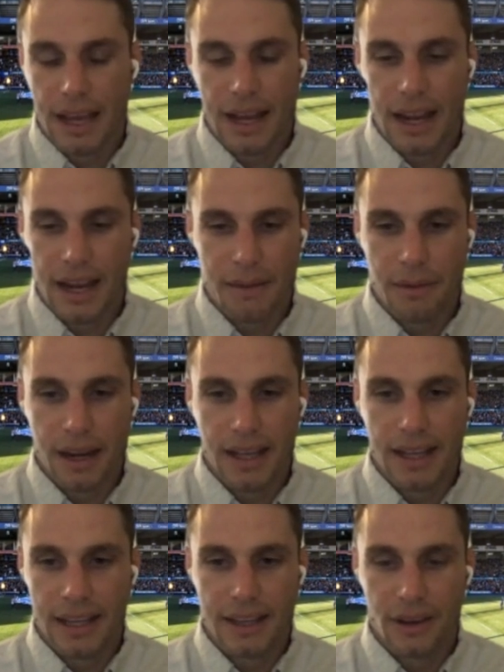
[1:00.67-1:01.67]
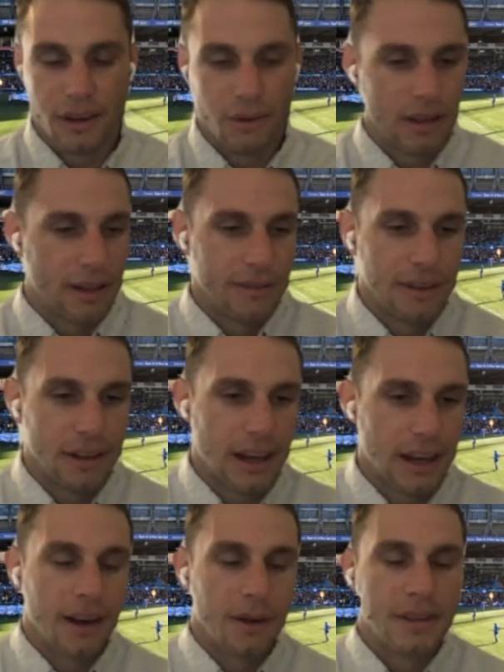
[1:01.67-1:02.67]
and anybody can do it when they're feeling
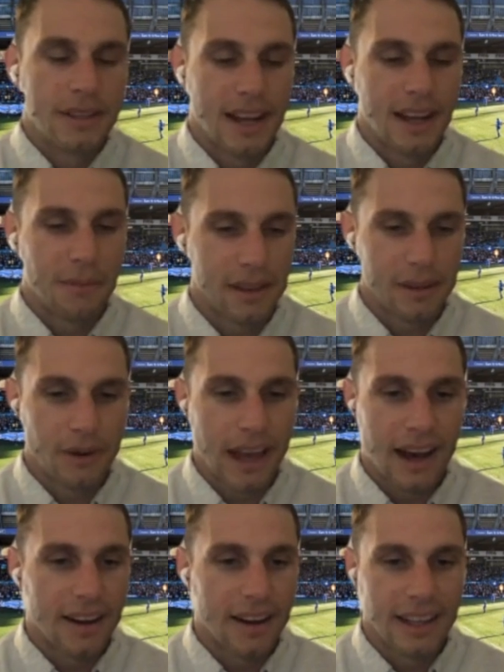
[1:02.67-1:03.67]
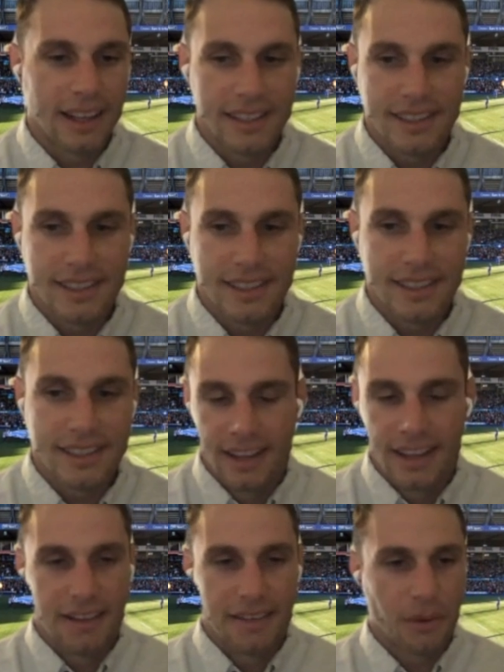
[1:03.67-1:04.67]
100%. But the reality is,
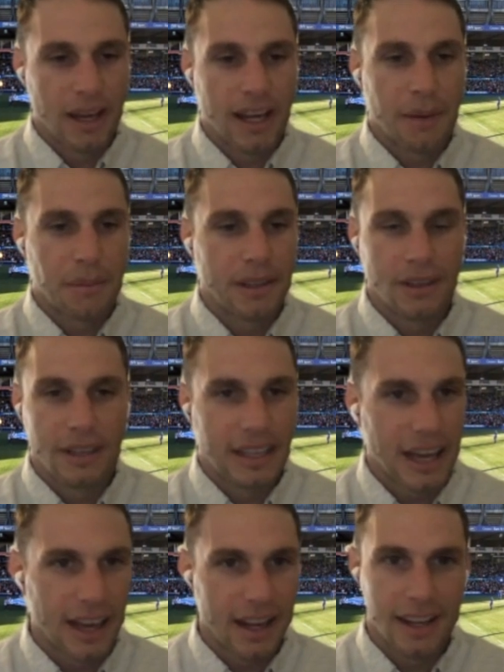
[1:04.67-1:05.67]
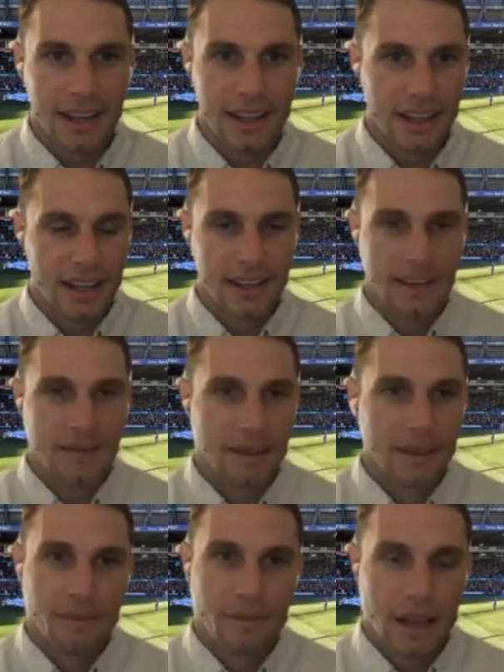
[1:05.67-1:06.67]
you have to wake up and do it again. And and
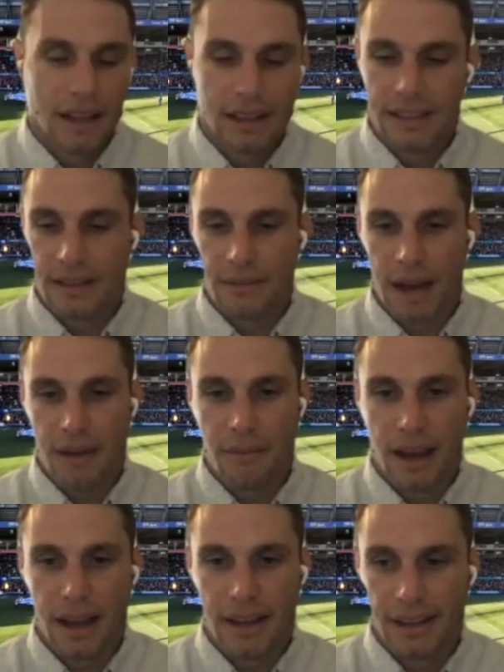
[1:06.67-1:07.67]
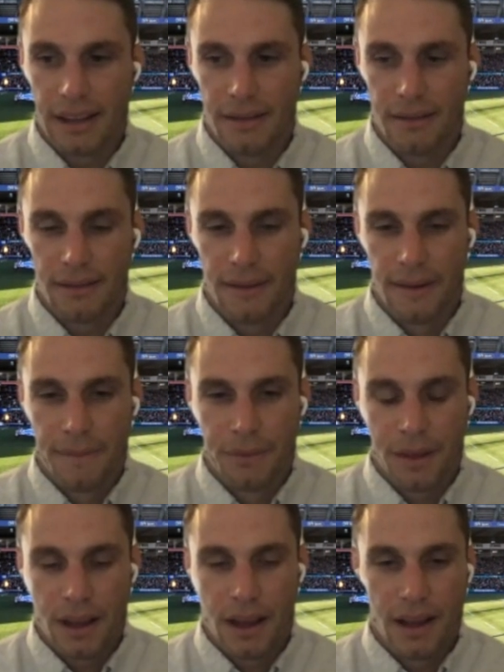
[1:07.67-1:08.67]
at least in my mind, that
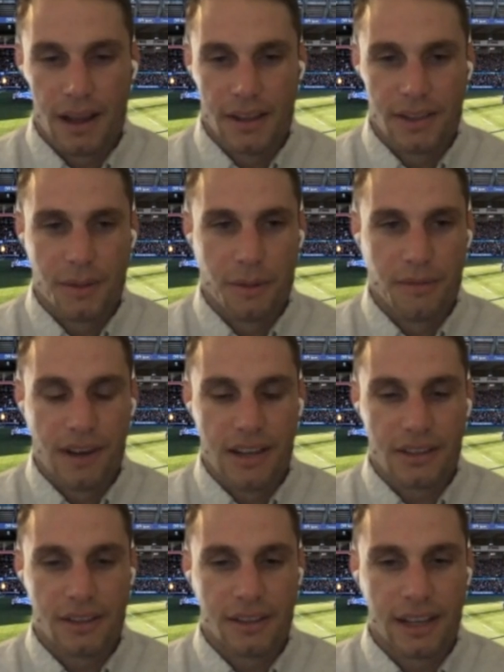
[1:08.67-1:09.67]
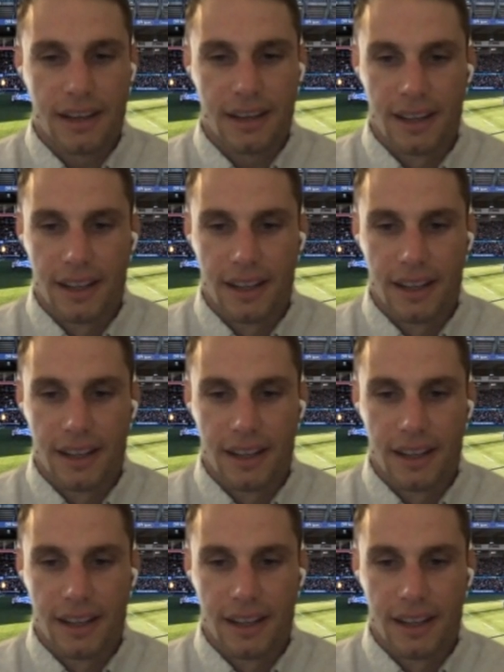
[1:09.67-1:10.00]
uh, a true professional can